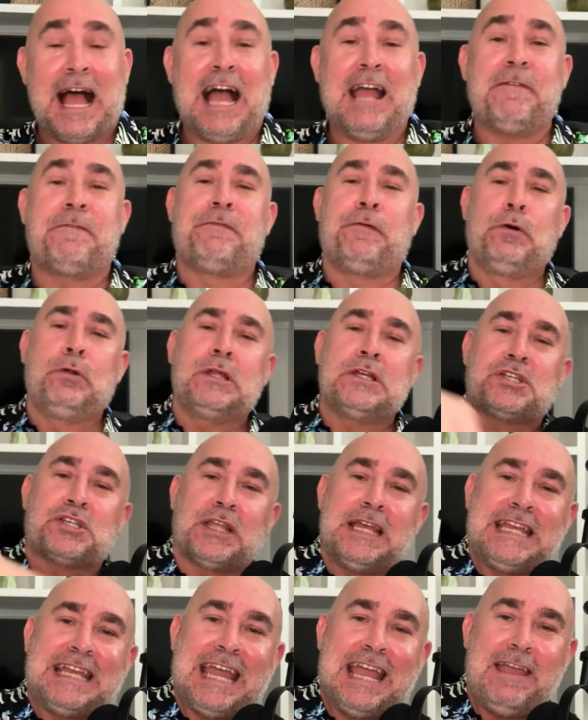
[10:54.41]
I
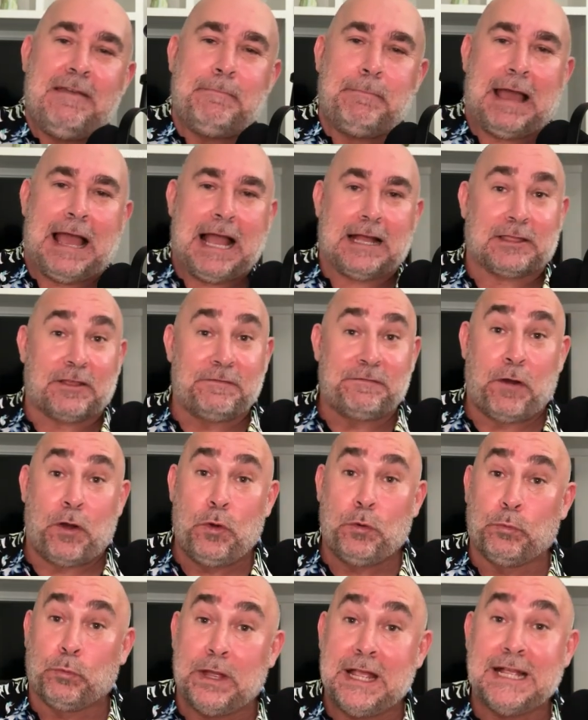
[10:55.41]
foolishly came back. The
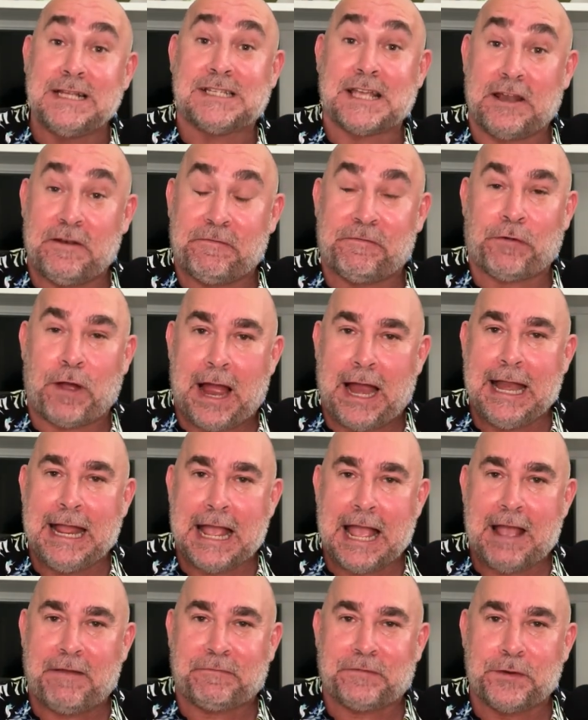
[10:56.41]
phone rings on a
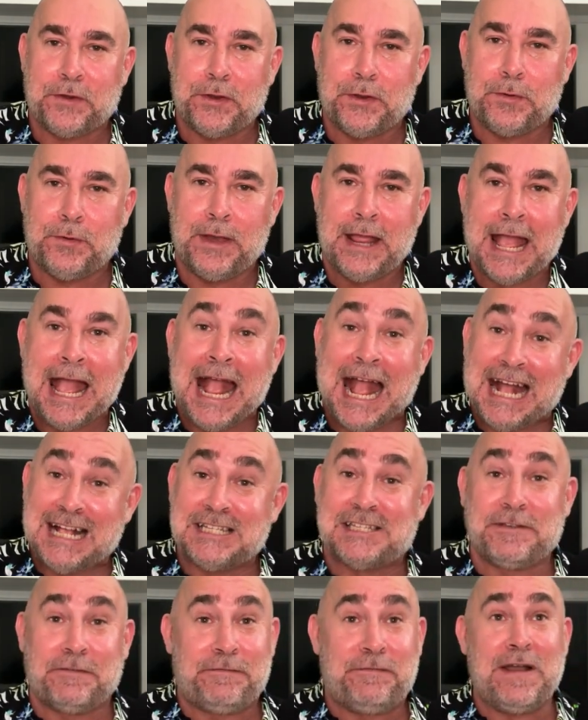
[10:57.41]
Friday afternoon,
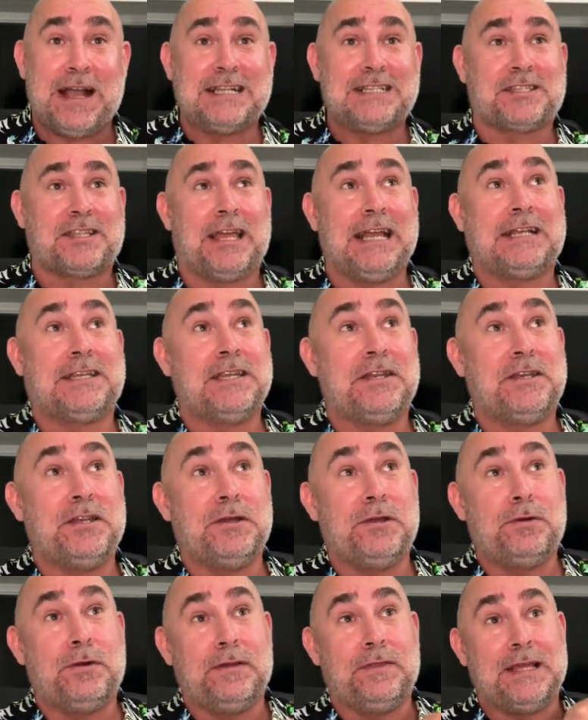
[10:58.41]
as the feds like to
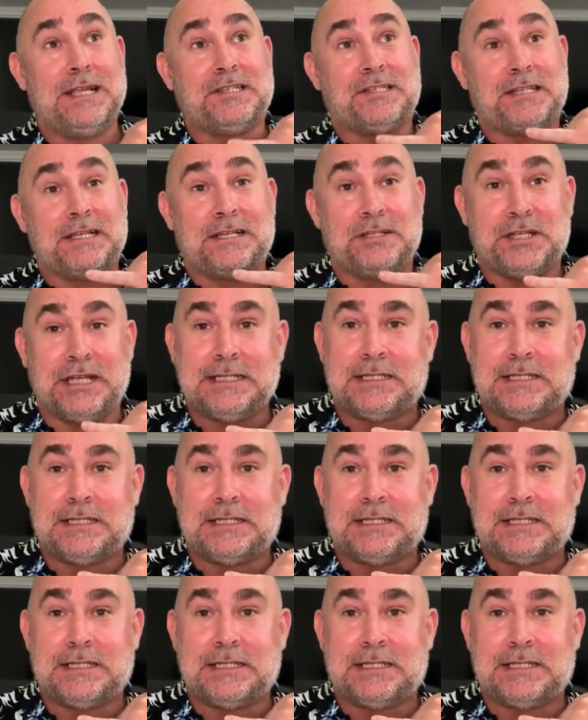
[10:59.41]
do. And they said,